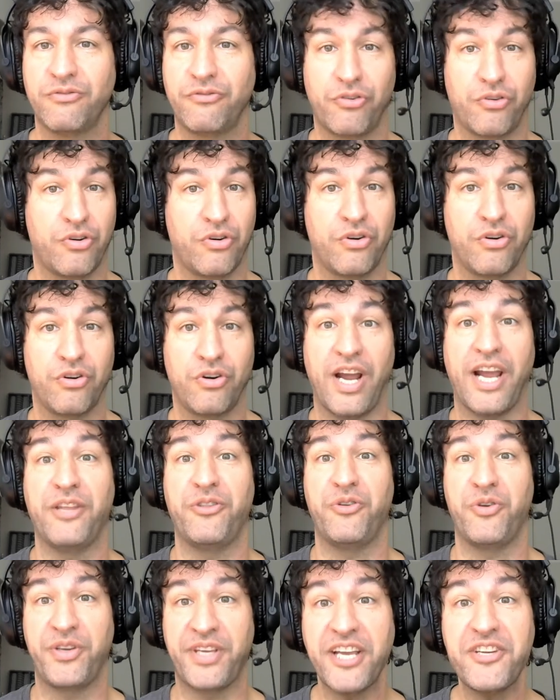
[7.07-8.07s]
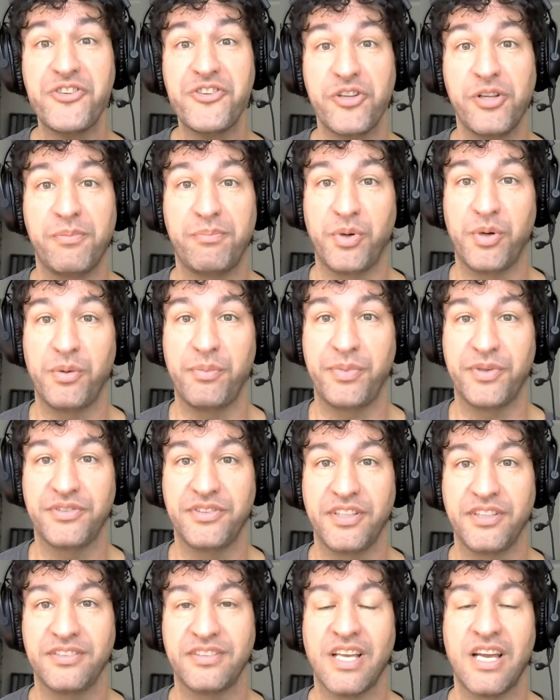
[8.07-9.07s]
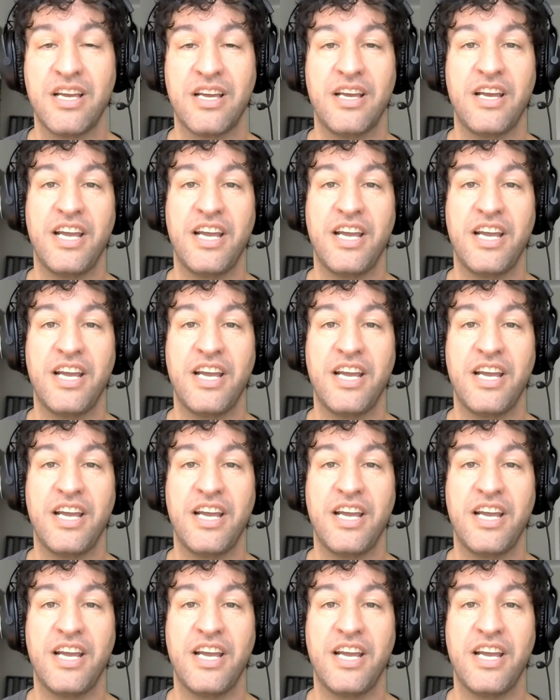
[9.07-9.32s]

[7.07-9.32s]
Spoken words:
for educational purposes